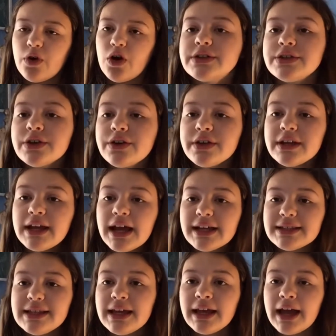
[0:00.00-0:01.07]
So the
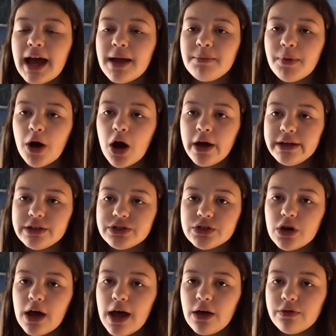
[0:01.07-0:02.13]
next thing I bought is
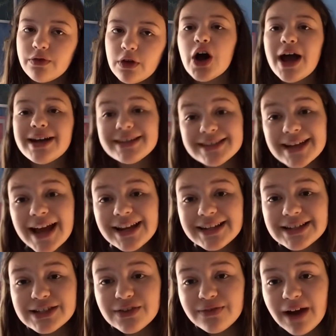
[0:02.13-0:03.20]
so helpful. I
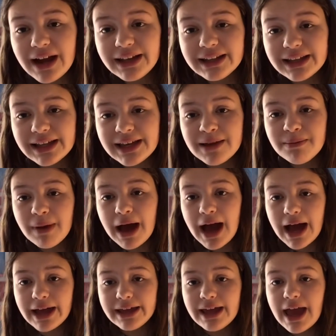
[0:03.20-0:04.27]
decided to finally
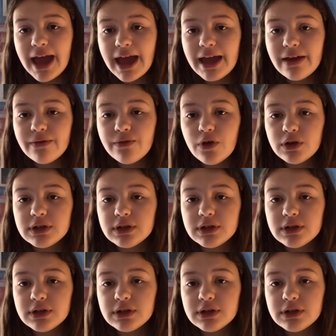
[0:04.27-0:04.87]
buy a foldy